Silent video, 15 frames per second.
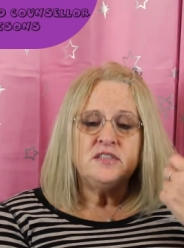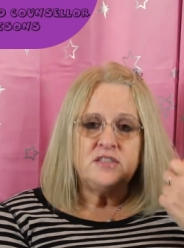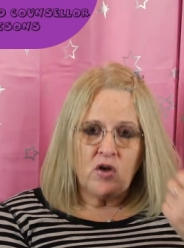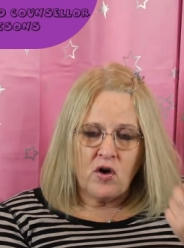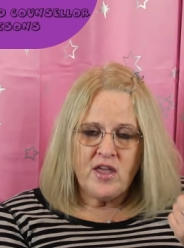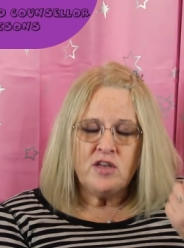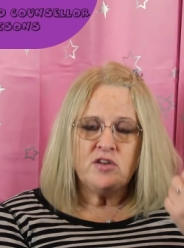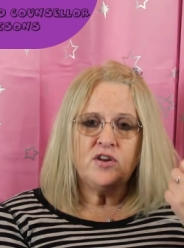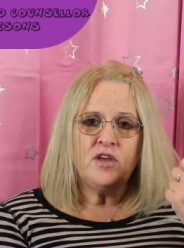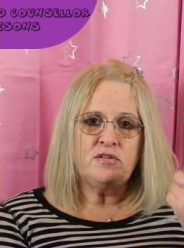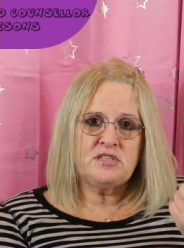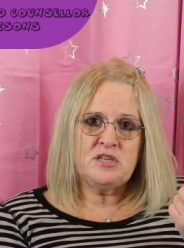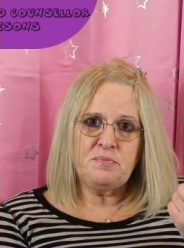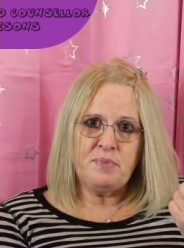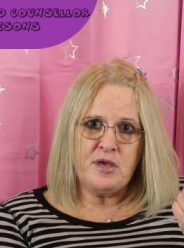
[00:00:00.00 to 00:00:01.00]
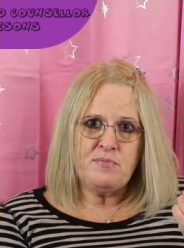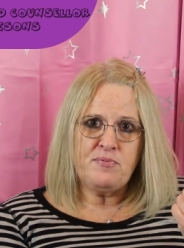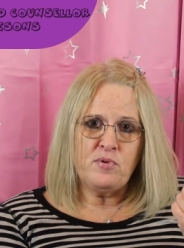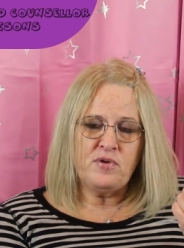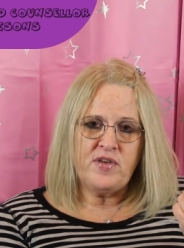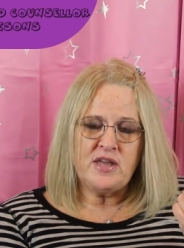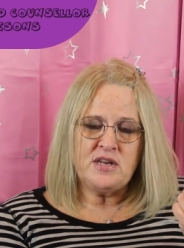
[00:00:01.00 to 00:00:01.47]
diagnosing
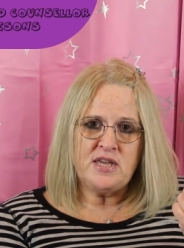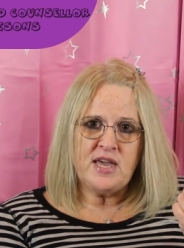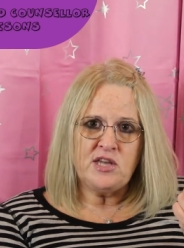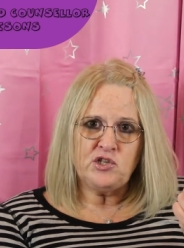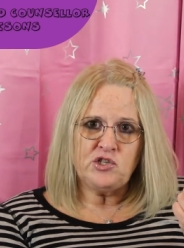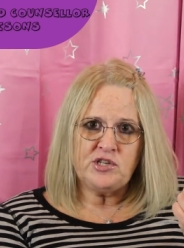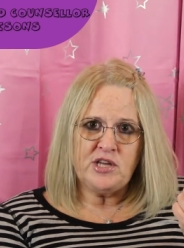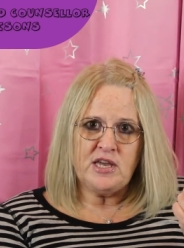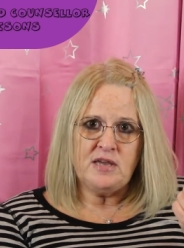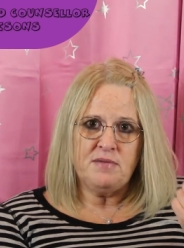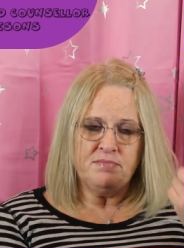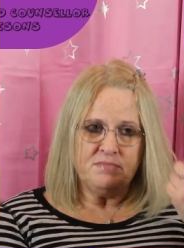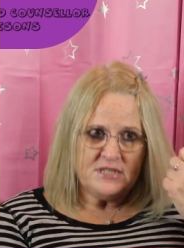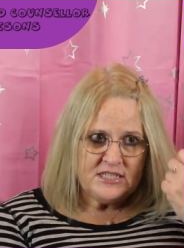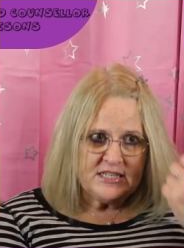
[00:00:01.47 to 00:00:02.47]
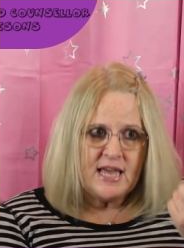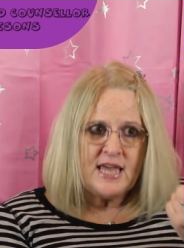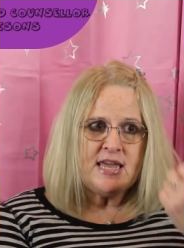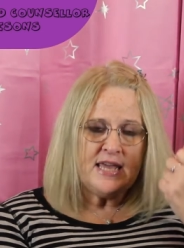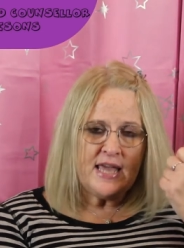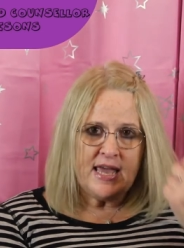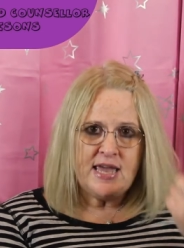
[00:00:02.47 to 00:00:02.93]
people with ADHD
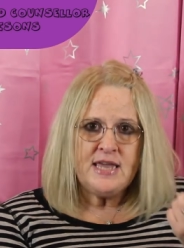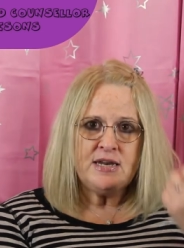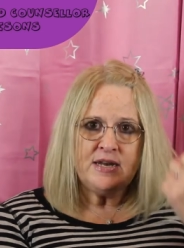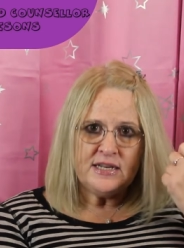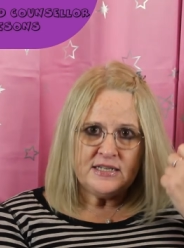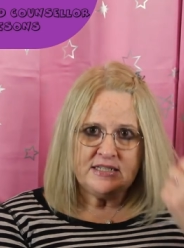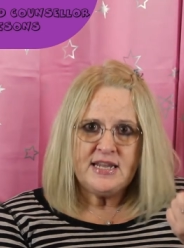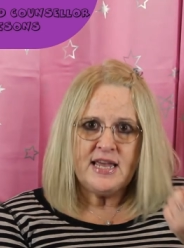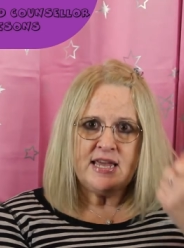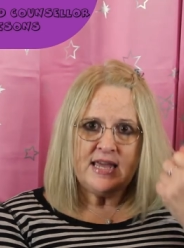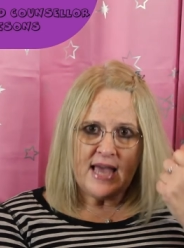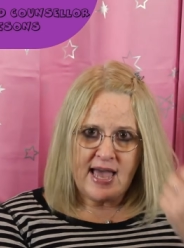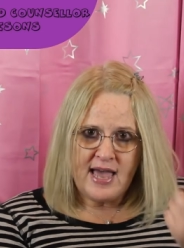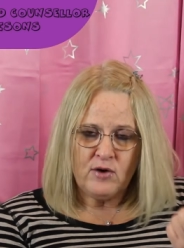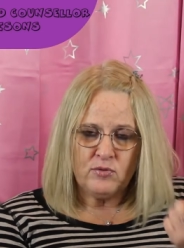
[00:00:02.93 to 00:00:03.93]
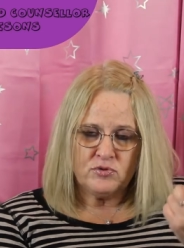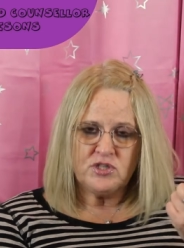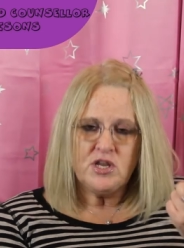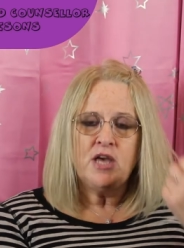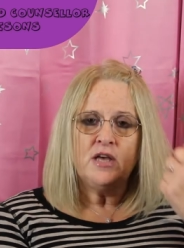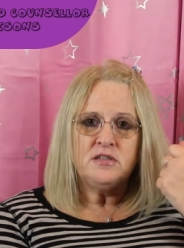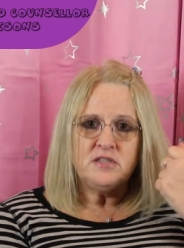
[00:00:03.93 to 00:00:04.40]
day in, day
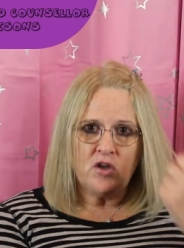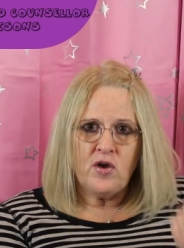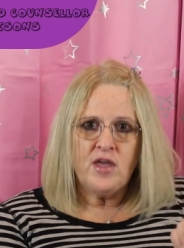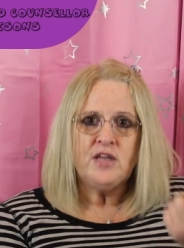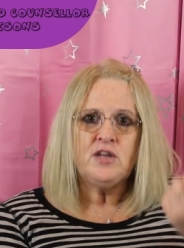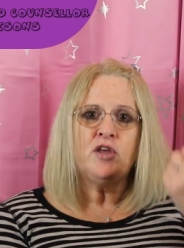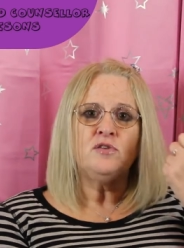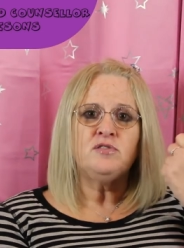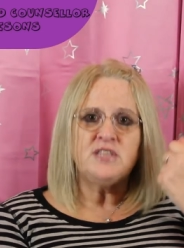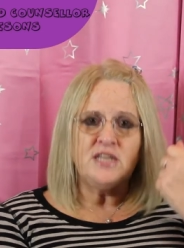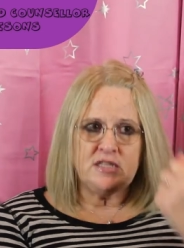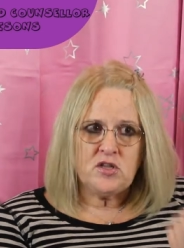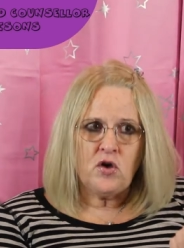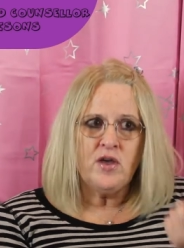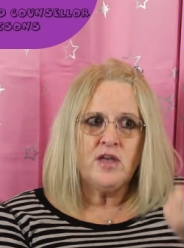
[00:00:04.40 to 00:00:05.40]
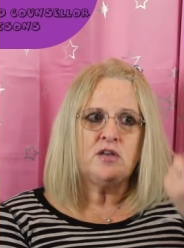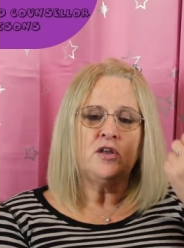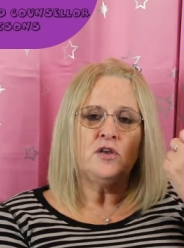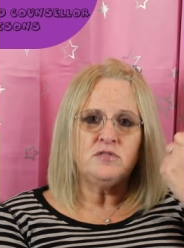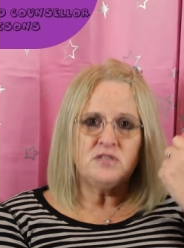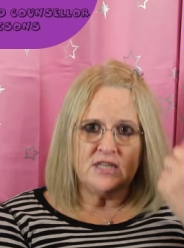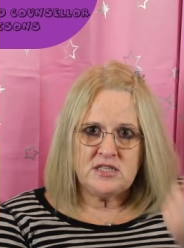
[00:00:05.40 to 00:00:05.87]
out, diagnosing,
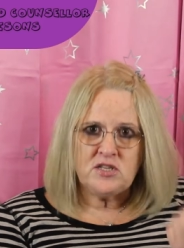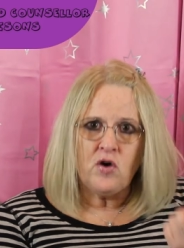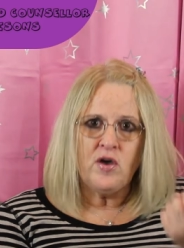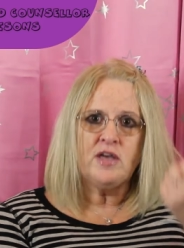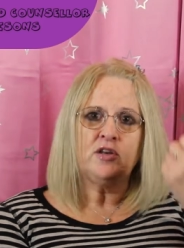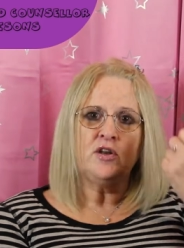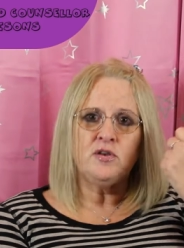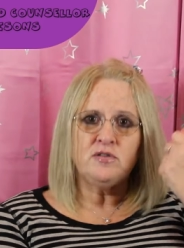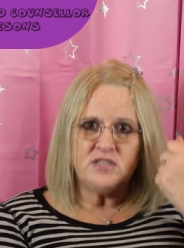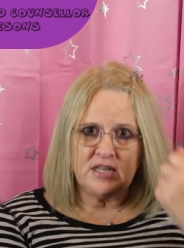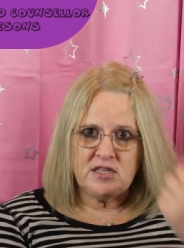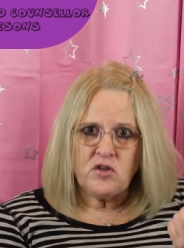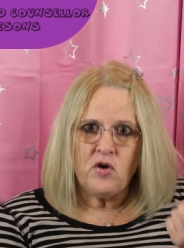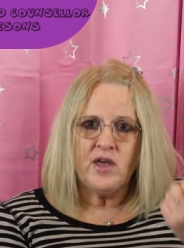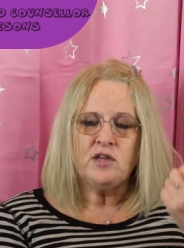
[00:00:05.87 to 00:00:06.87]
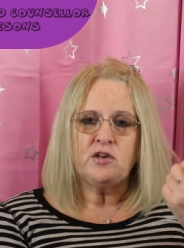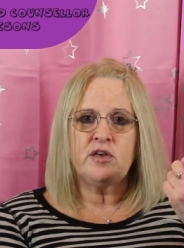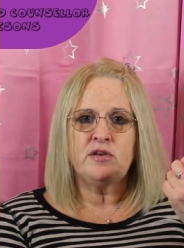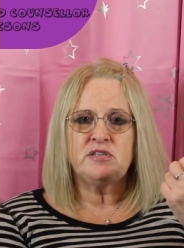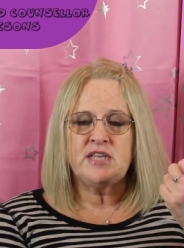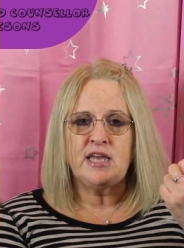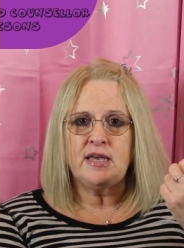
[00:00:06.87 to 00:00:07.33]
diagnosing, diagnosing,
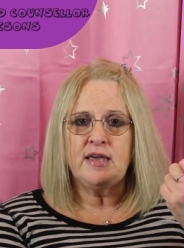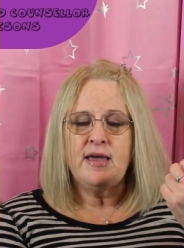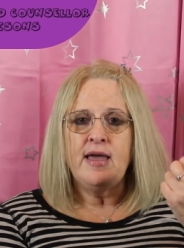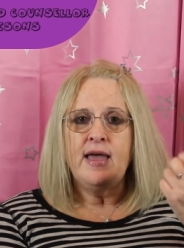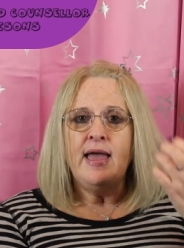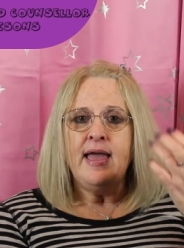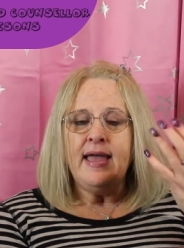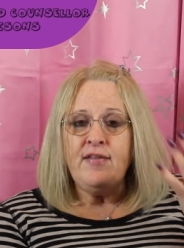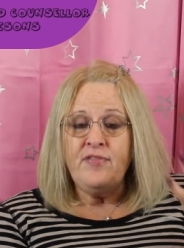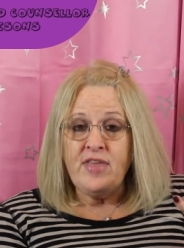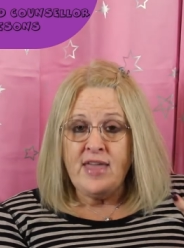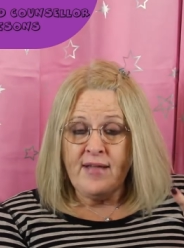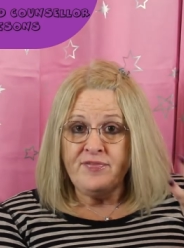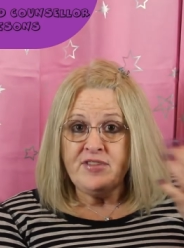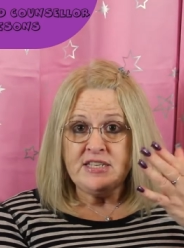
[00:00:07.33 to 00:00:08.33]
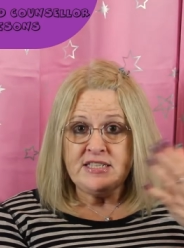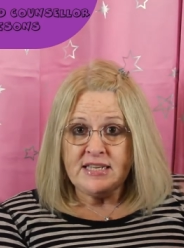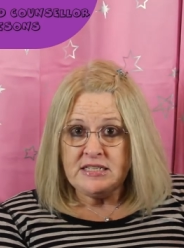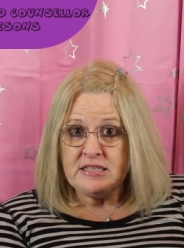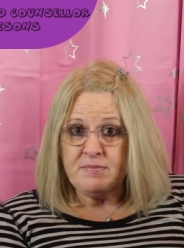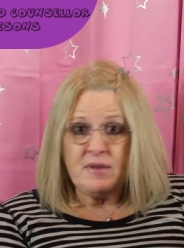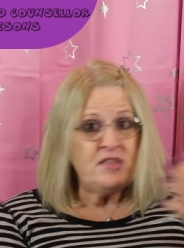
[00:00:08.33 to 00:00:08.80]
diagnosing. In the end, he
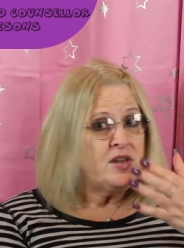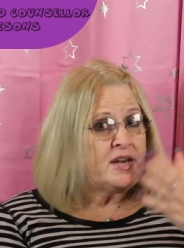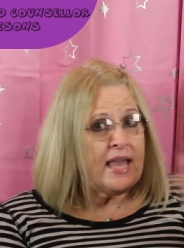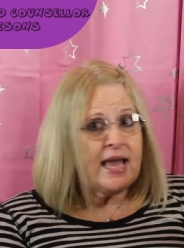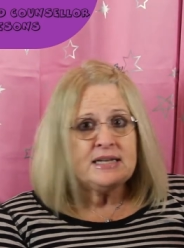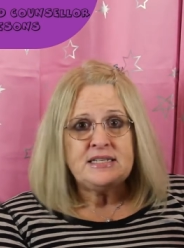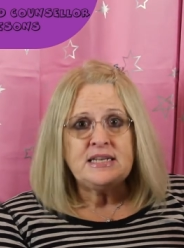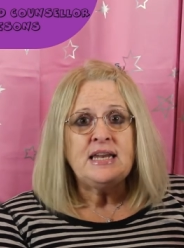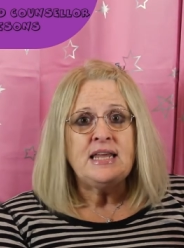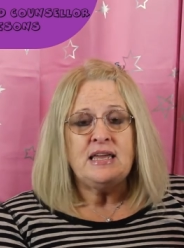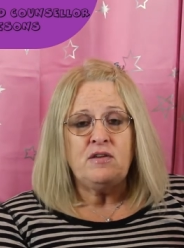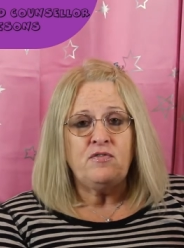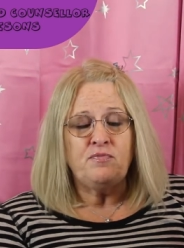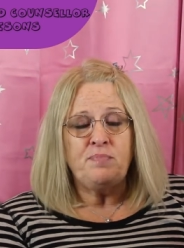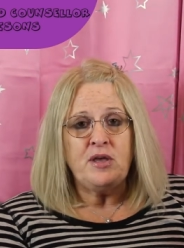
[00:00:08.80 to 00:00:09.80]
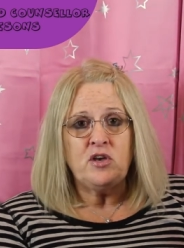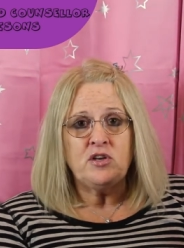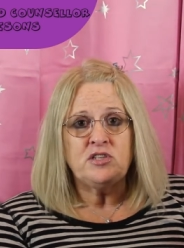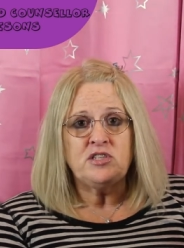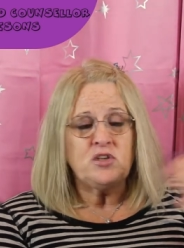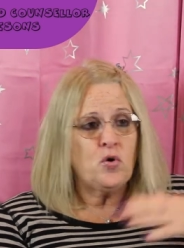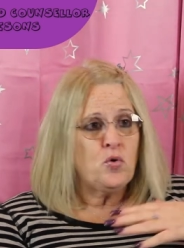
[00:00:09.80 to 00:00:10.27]
said to me that he had to leave
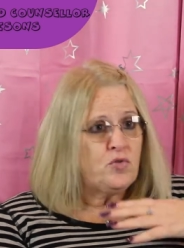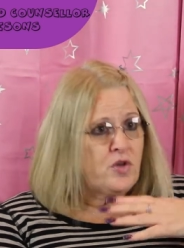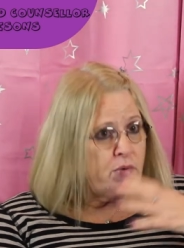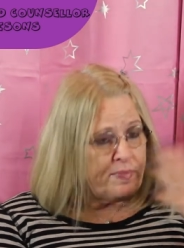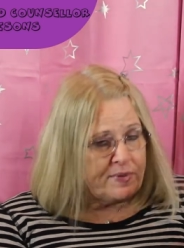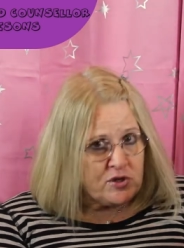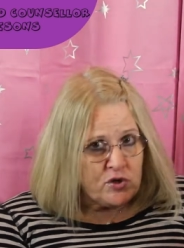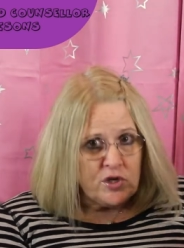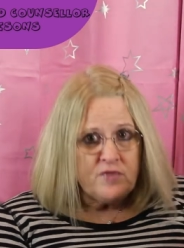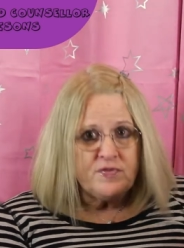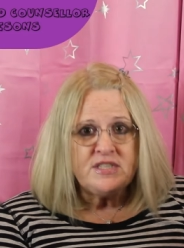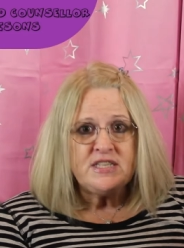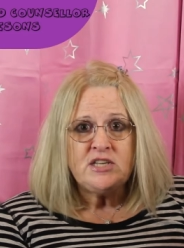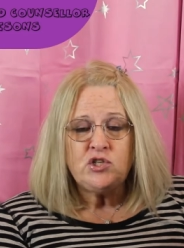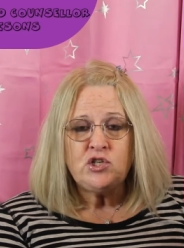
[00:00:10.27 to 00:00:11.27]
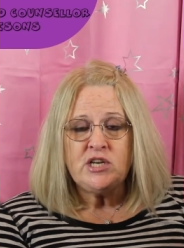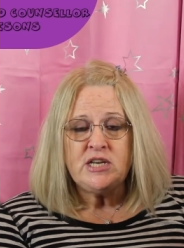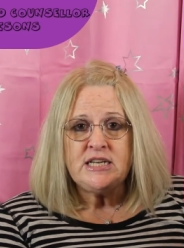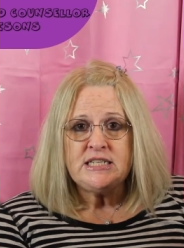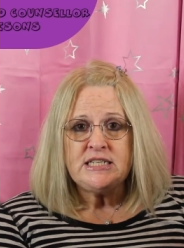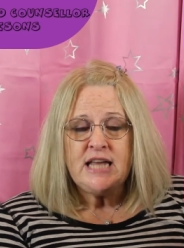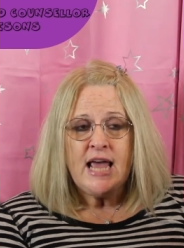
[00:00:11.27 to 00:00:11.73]
because although he'd been doing it for six
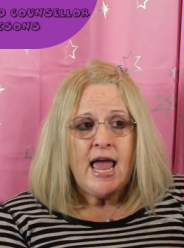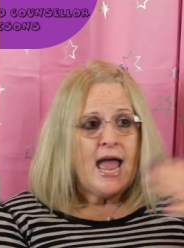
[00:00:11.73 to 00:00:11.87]
years